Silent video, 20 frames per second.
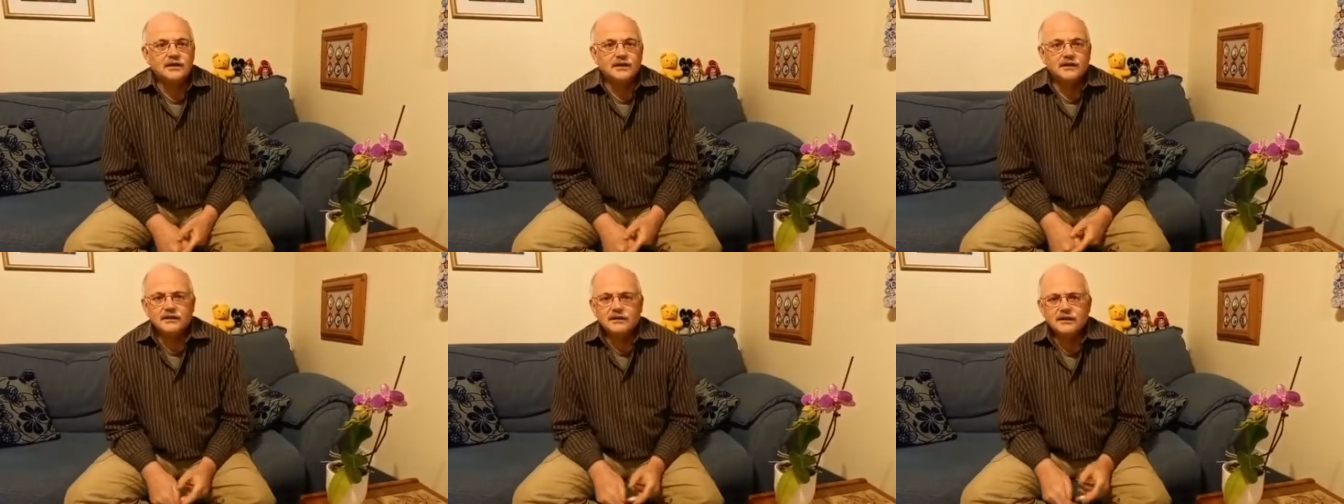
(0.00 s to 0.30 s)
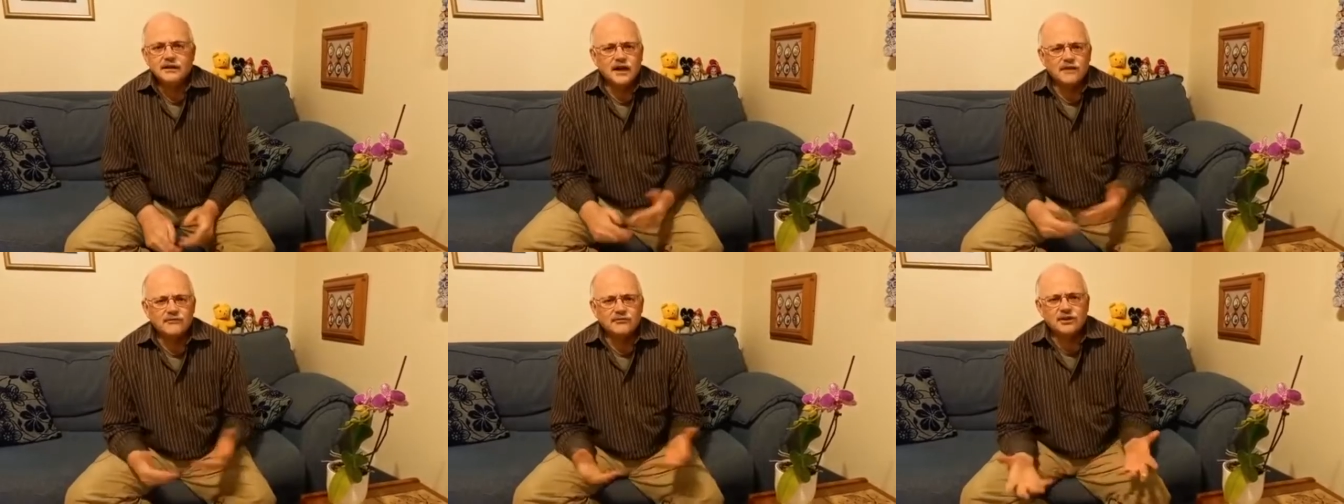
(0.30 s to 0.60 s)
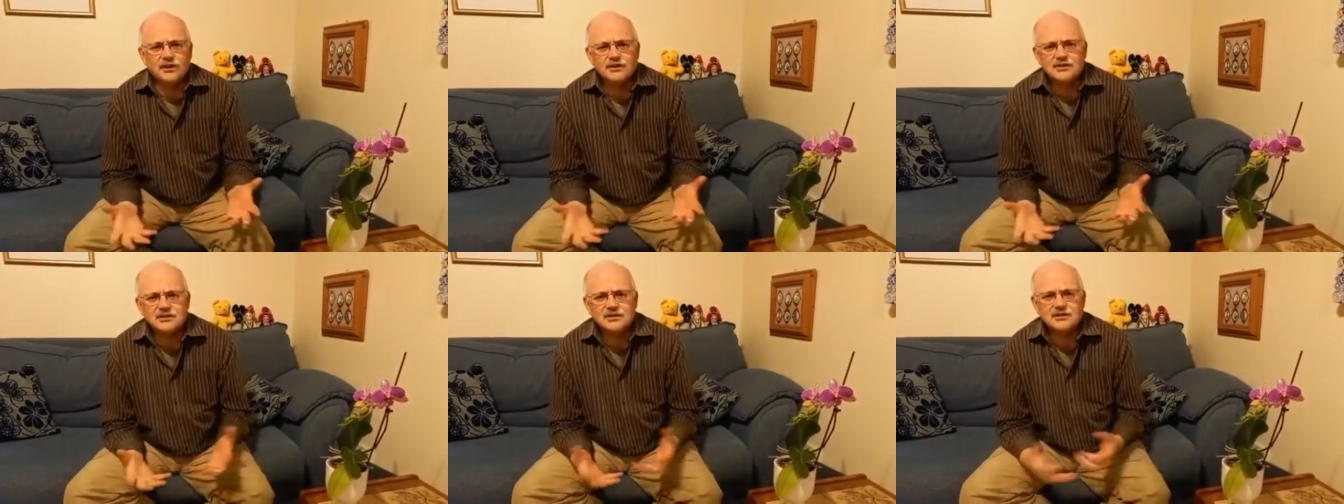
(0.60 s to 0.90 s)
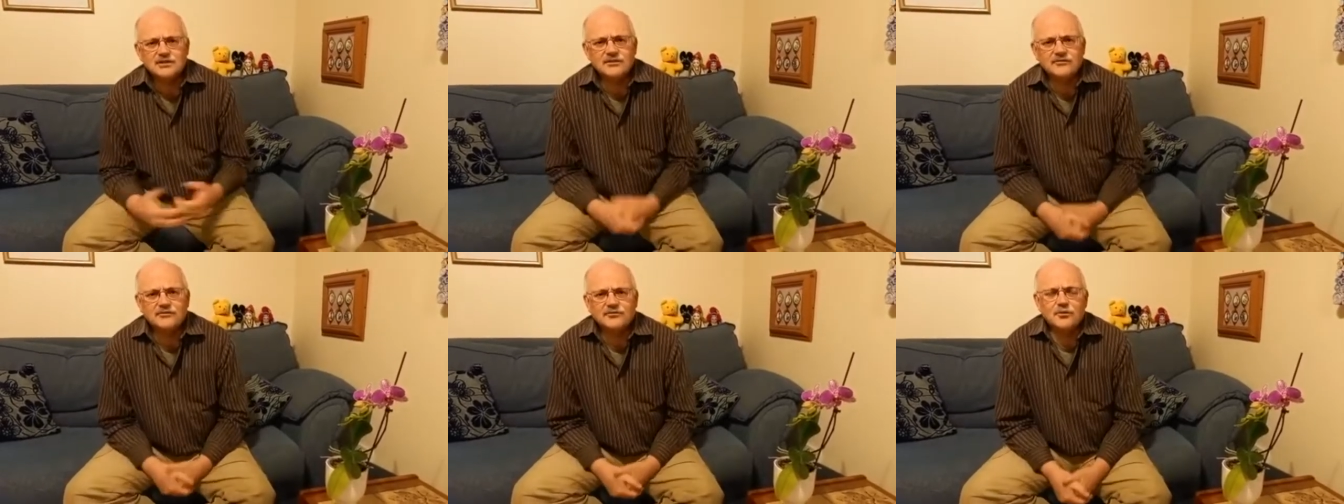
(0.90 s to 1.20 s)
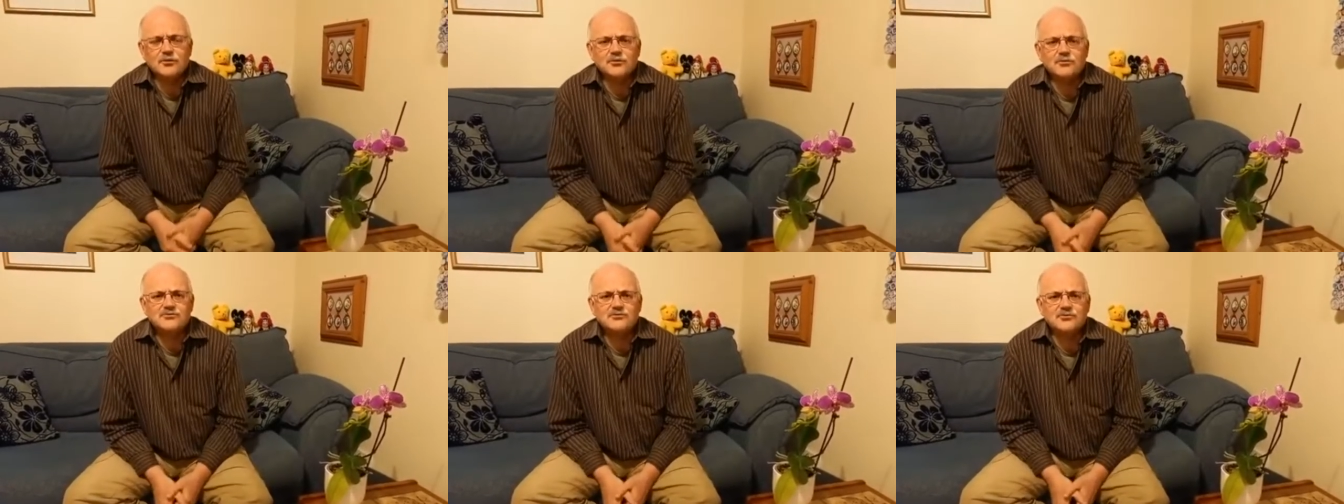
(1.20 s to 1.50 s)
I think half a dozen that
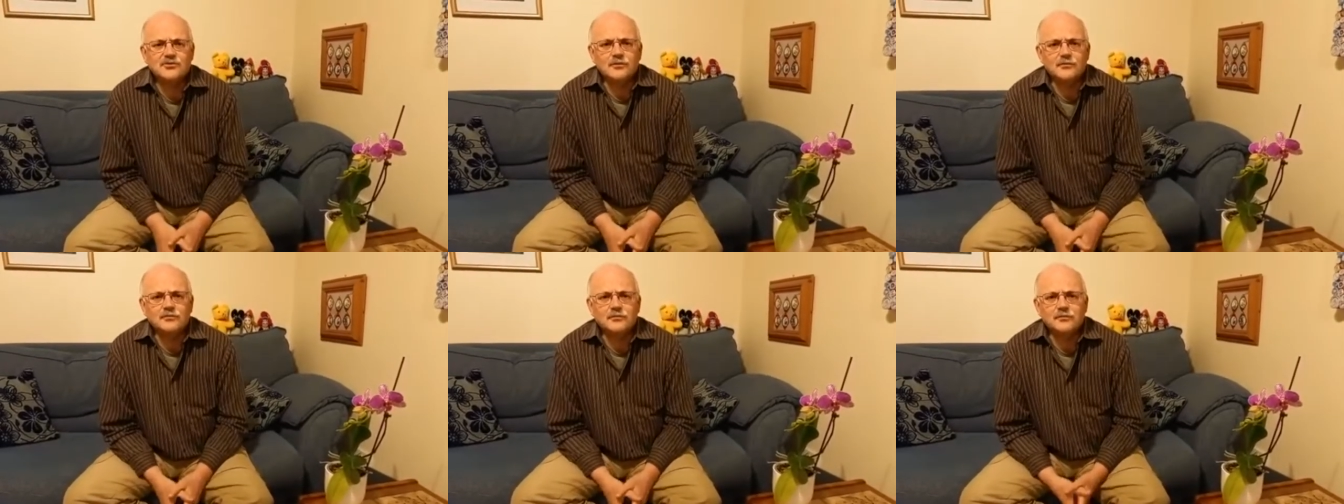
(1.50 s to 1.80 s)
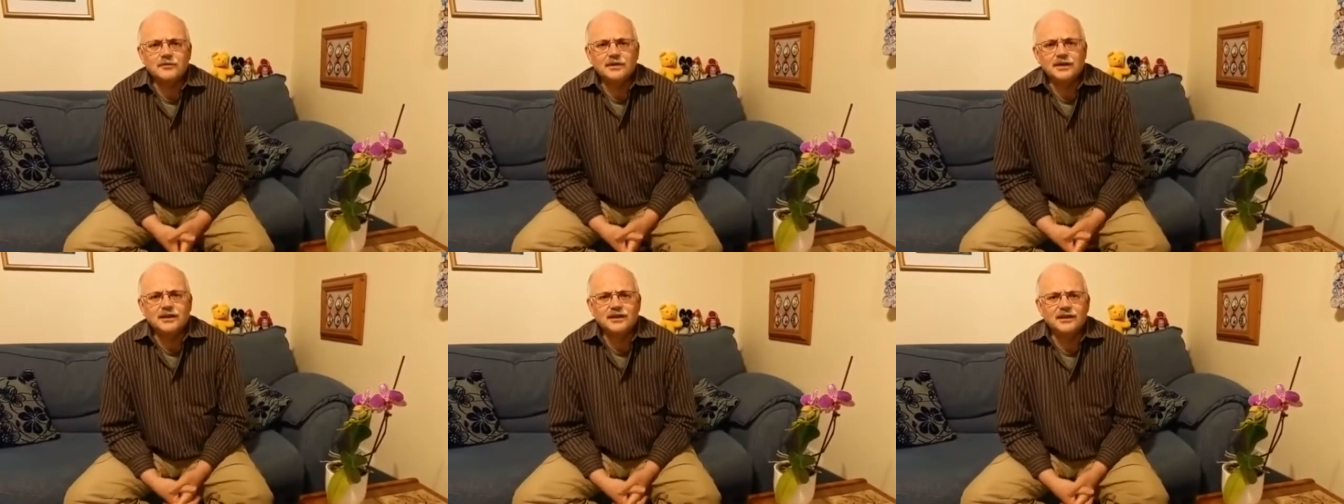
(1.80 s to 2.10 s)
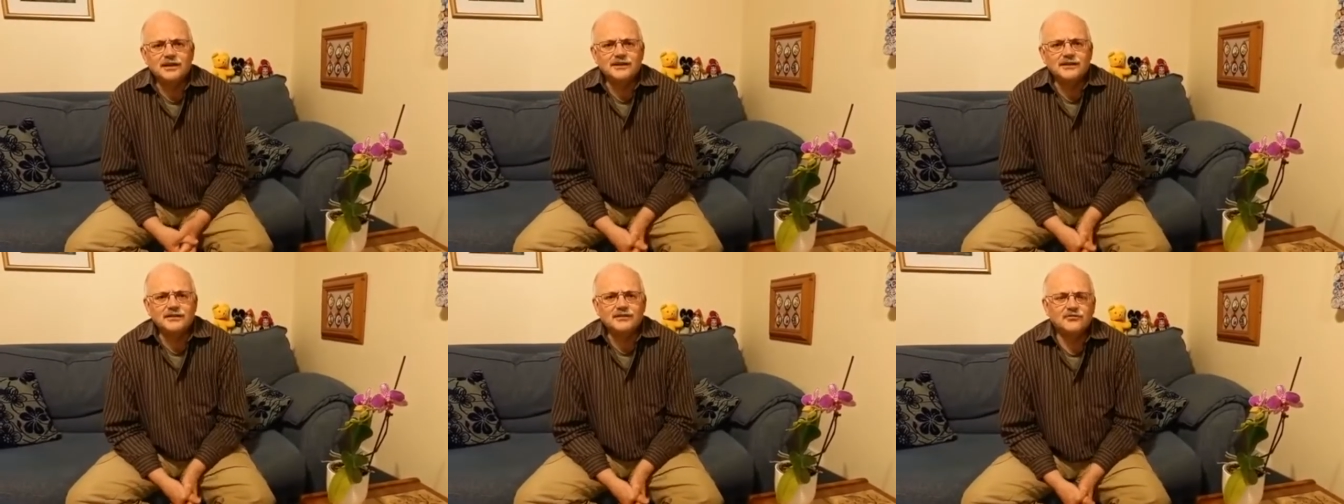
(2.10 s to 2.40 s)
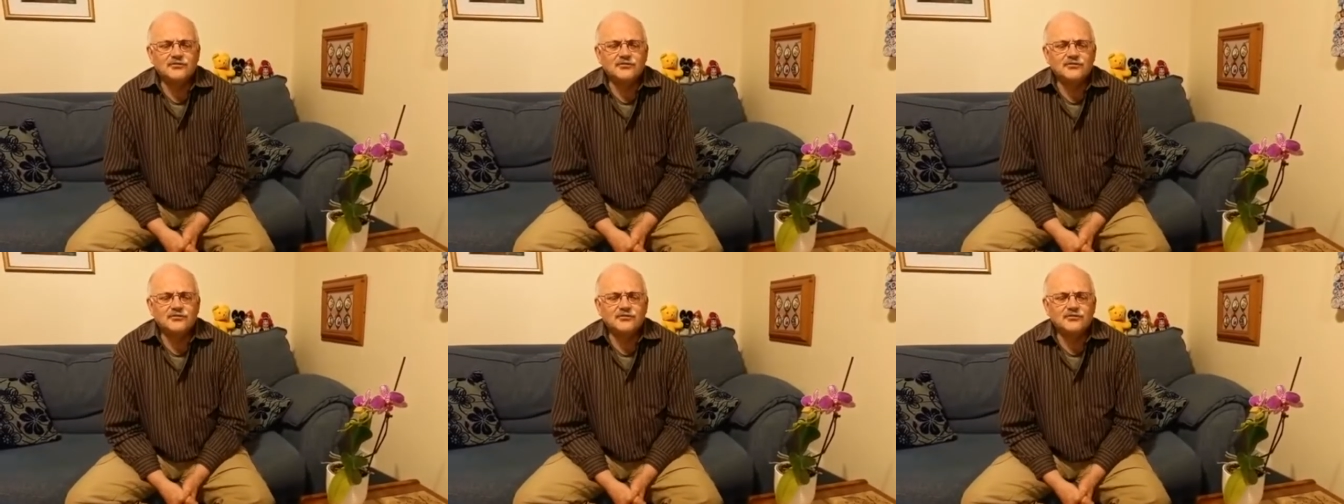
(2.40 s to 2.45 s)
folks from uh,